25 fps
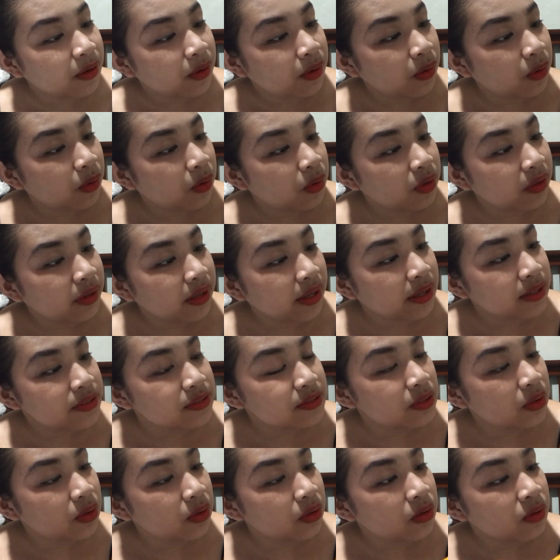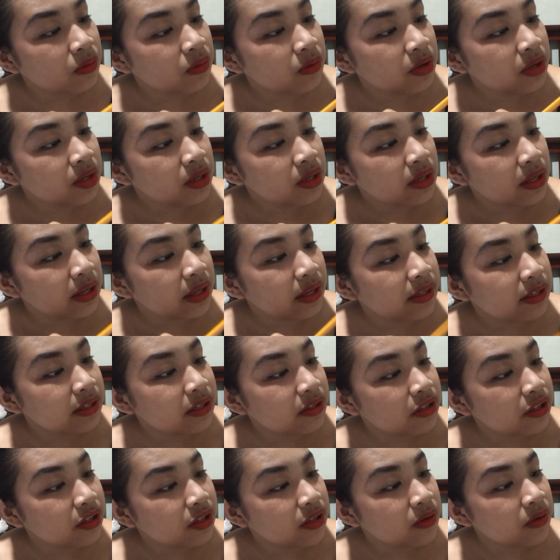Okay, so, and in
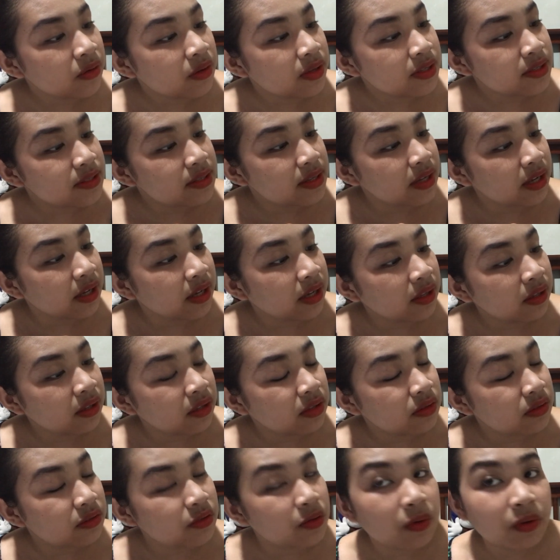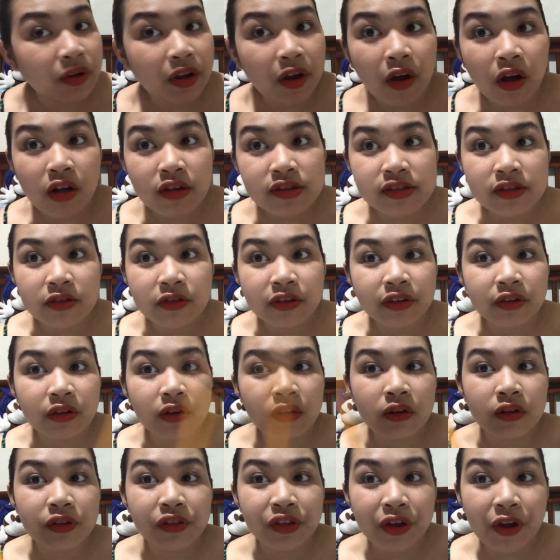the USA, so they also
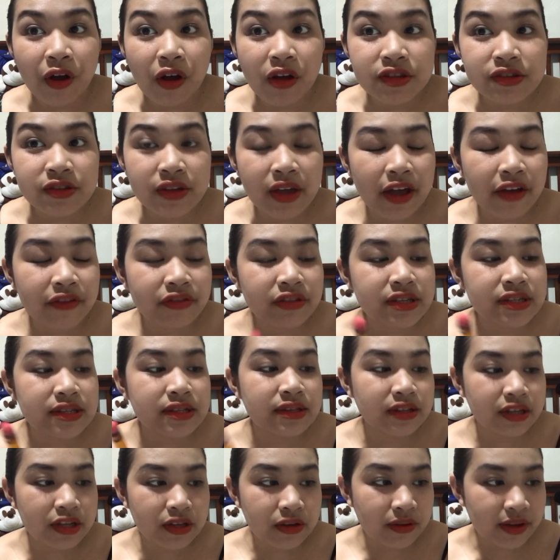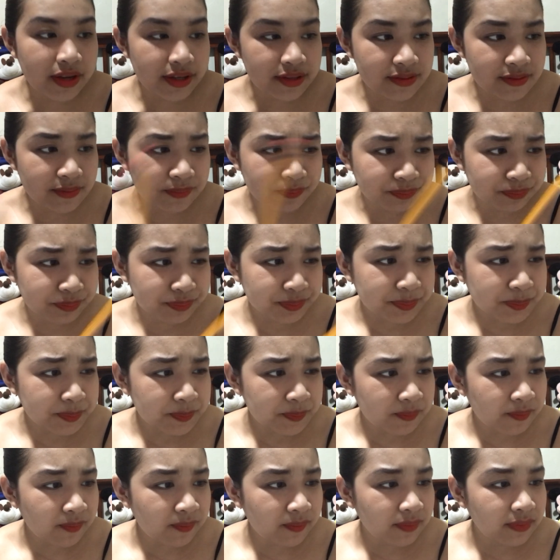have this in the US.
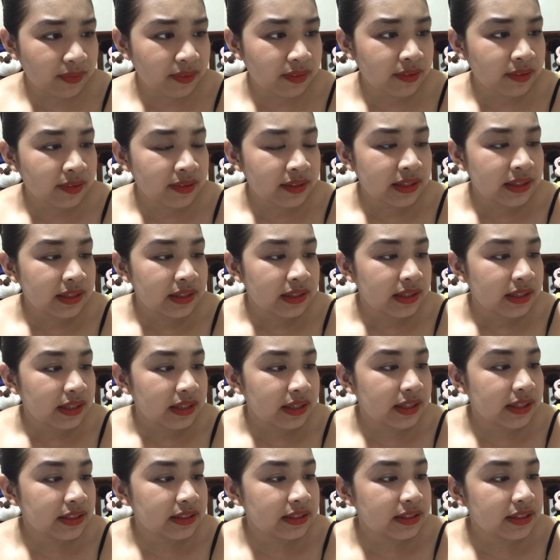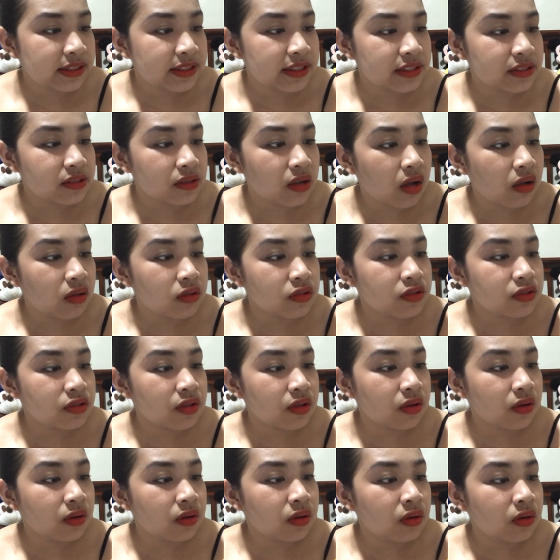It is
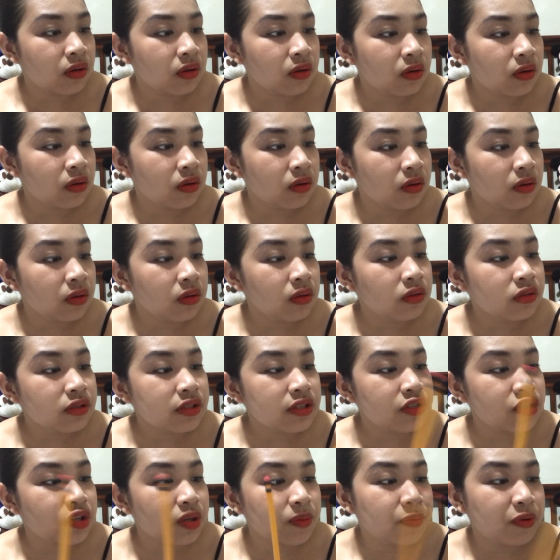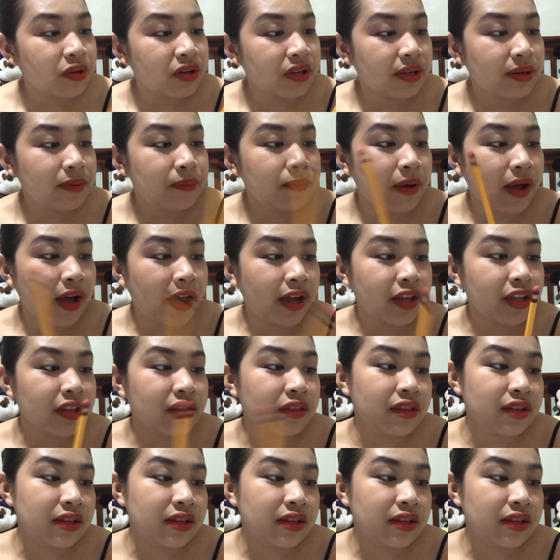also distributed by